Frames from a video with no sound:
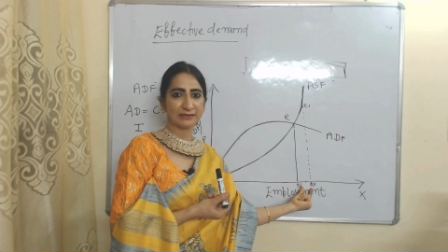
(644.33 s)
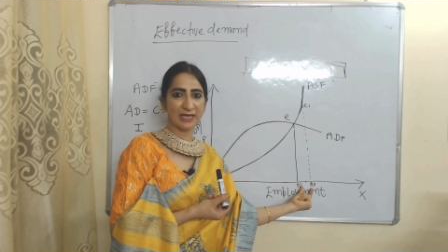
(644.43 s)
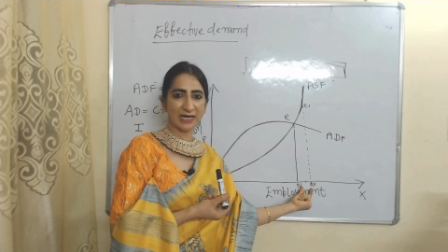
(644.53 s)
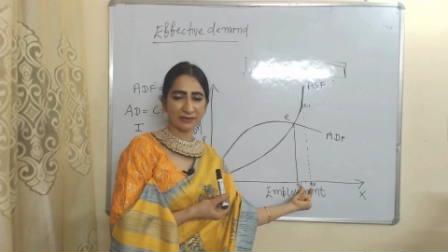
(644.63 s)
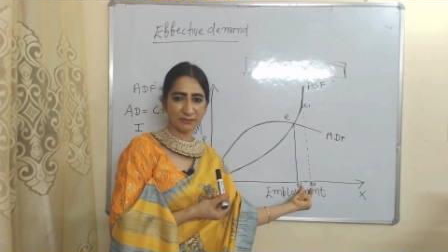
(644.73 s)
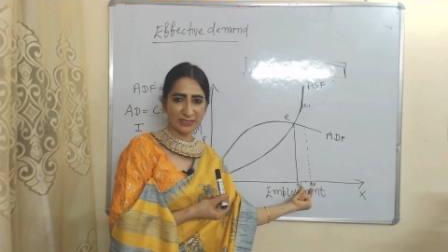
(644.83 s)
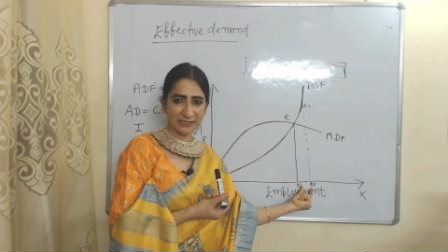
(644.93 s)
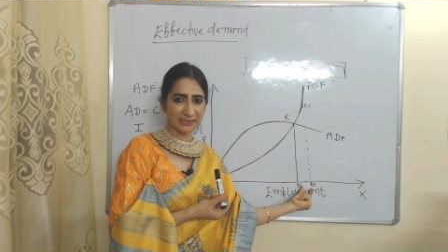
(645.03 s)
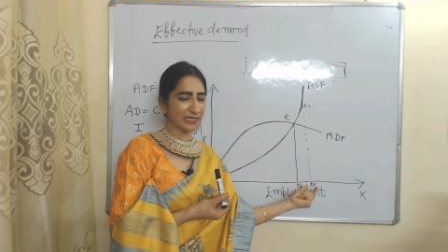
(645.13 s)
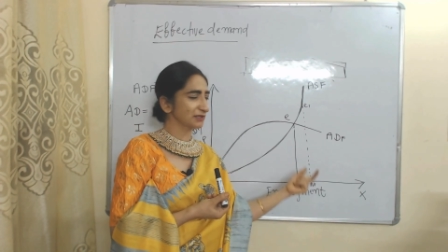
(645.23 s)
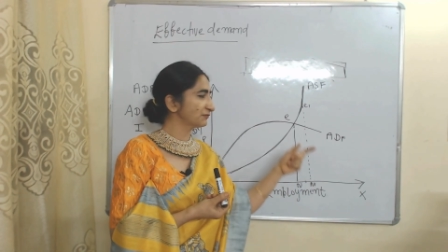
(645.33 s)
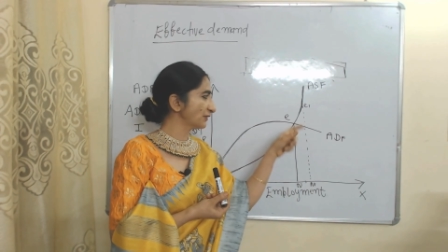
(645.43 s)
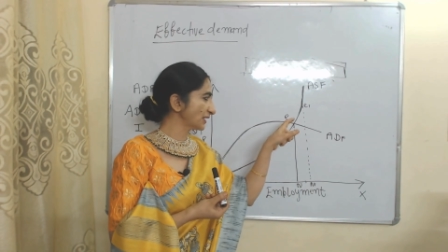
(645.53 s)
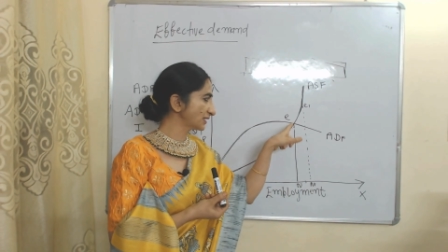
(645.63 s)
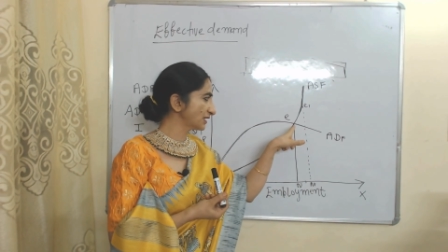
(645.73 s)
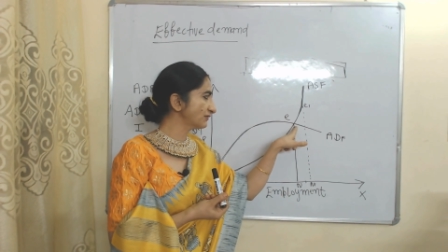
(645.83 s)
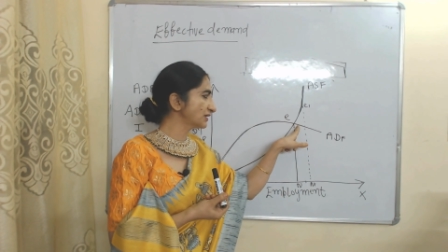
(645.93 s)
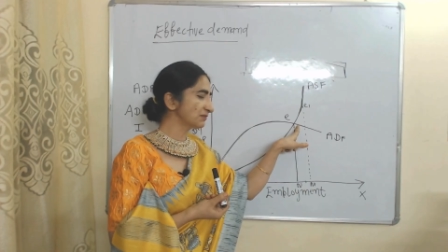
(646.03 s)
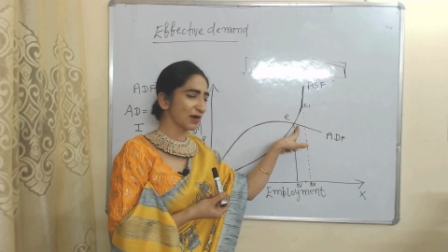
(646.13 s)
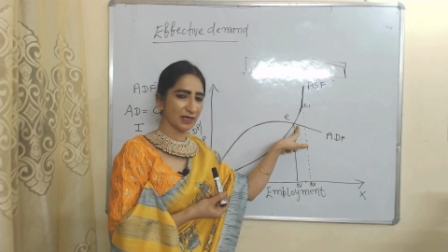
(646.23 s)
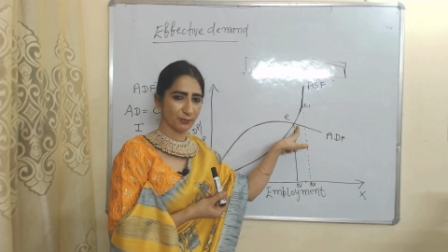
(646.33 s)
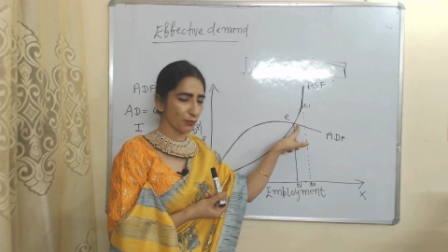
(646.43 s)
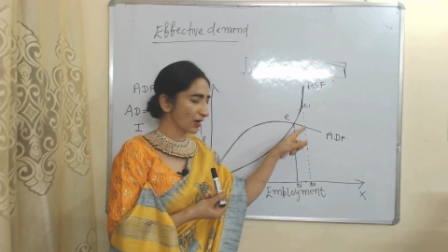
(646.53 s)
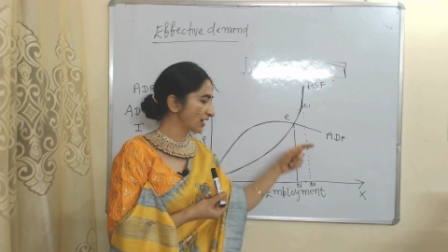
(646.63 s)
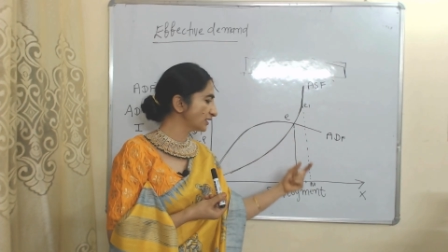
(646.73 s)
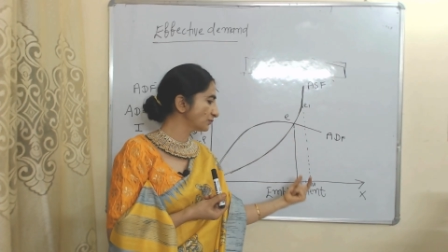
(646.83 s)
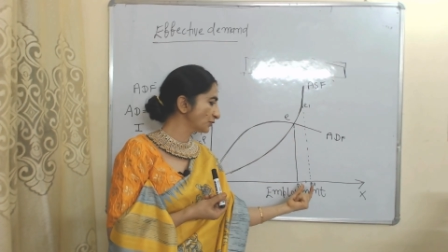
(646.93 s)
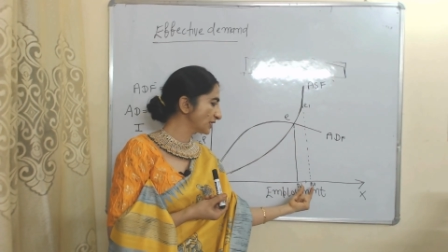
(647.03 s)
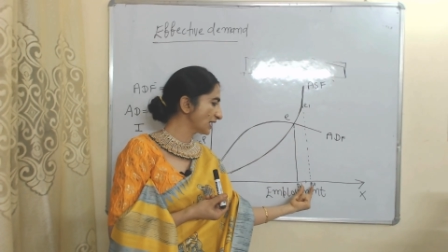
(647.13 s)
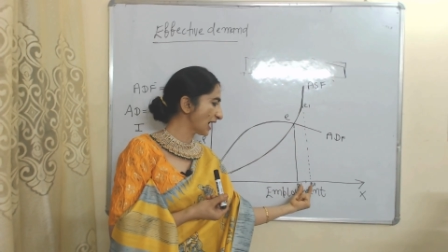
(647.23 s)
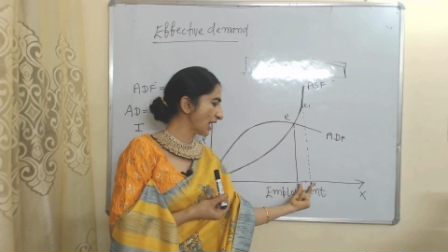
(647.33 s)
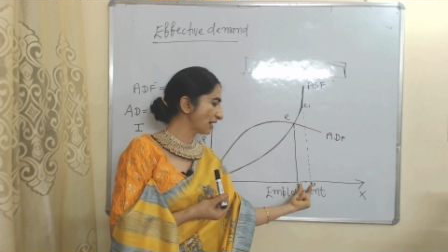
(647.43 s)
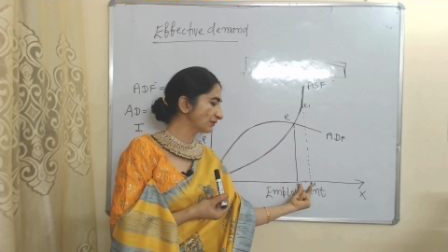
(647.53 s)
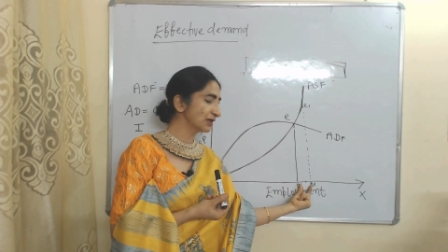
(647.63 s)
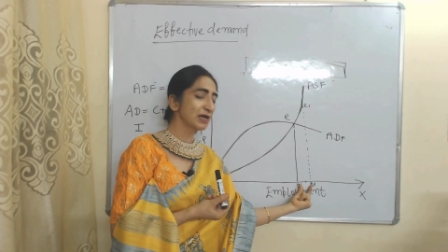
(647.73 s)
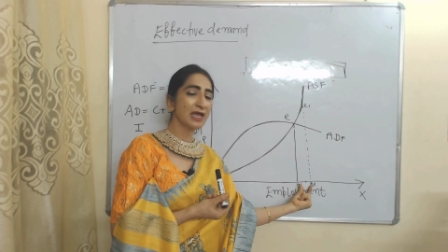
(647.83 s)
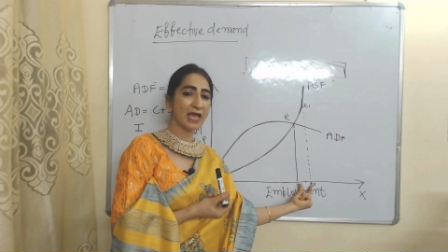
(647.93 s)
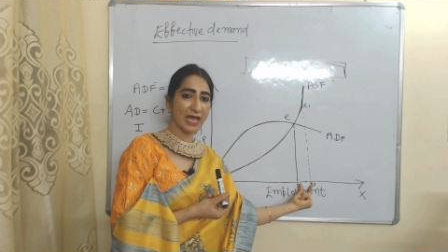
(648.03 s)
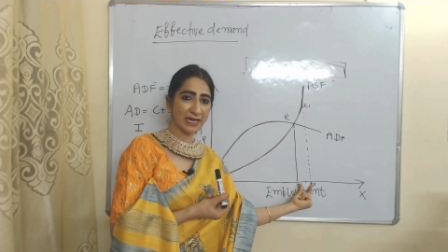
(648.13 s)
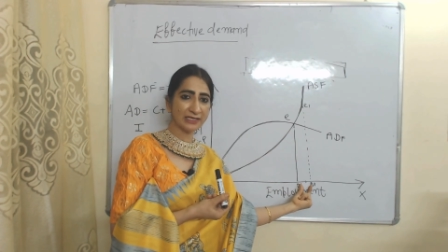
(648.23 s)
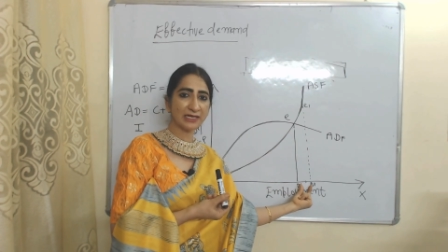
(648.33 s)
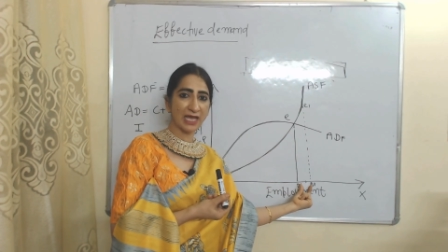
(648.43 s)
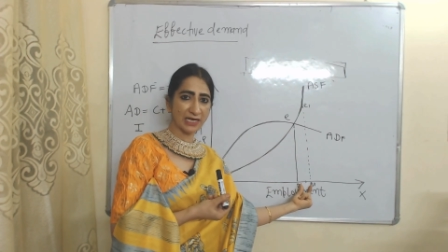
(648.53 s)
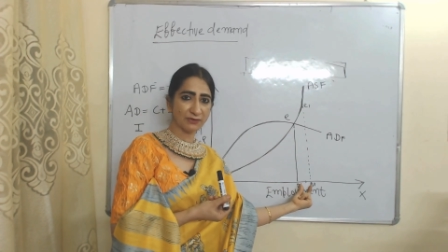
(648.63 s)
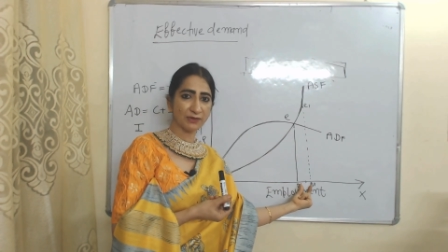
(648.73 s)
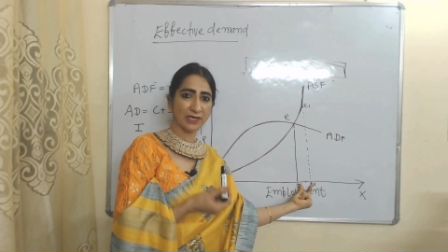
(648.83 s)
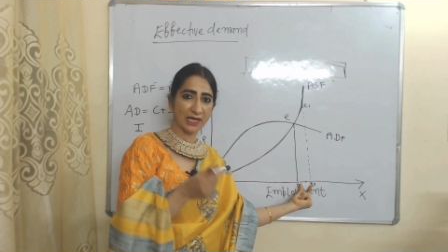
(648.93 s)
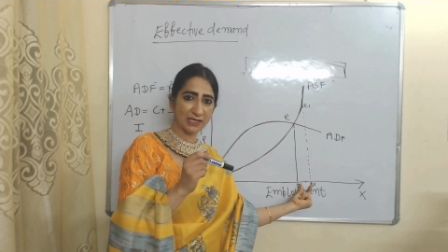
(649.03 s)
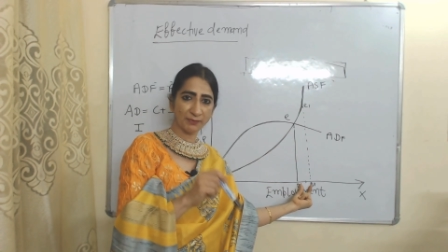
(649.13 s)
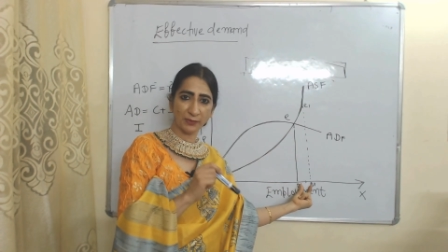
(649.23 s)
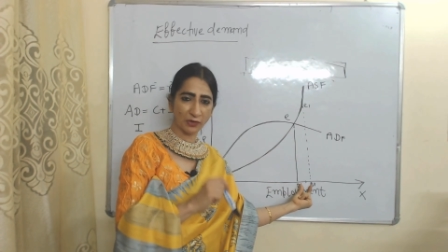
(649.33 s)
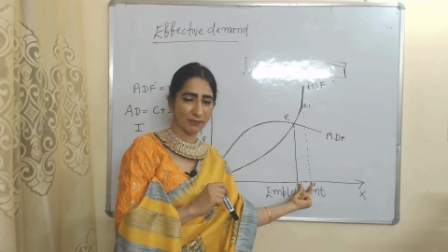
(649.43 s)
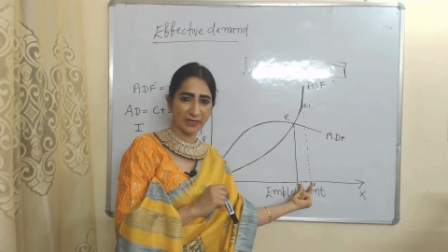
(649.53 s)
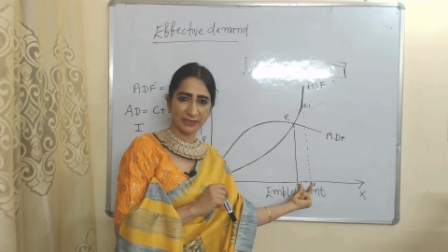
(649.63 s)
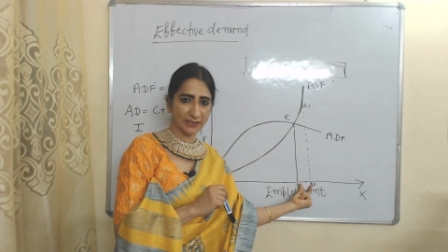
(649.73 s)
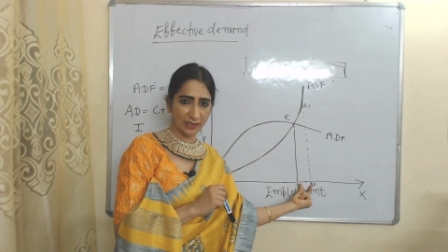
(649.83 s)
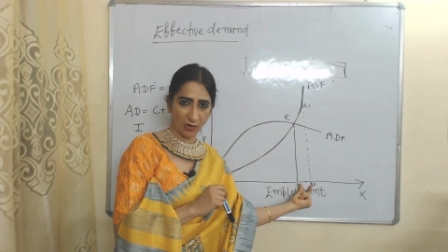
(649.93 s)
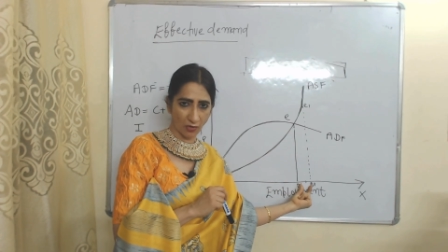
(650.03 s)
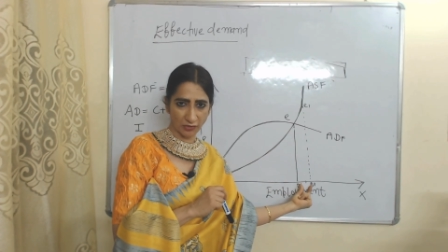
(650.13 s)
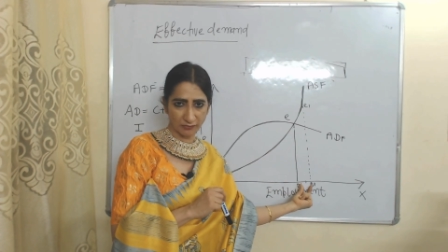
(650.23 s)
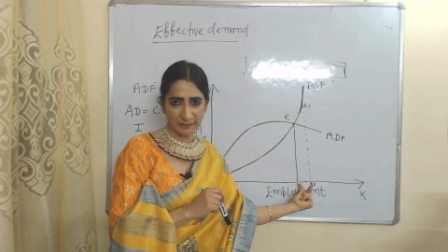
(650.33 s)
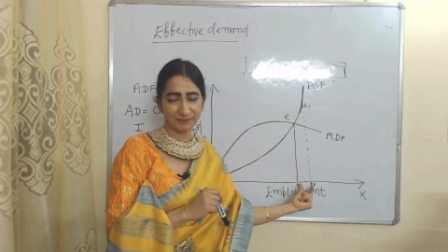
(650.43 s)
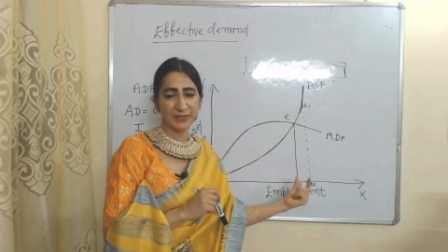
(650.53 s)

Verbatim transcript: That means at effective demand point we have N1 unemployment in economy.